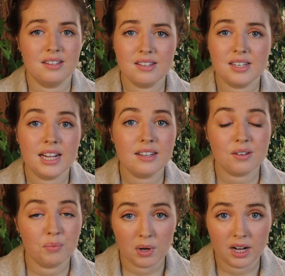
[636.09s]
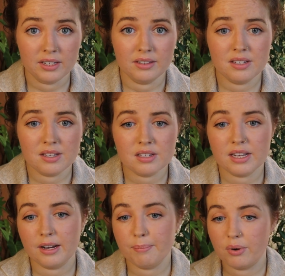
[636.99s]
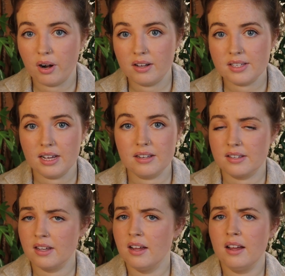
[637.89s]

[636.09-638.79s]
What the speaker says: this takes a while. This is like a process.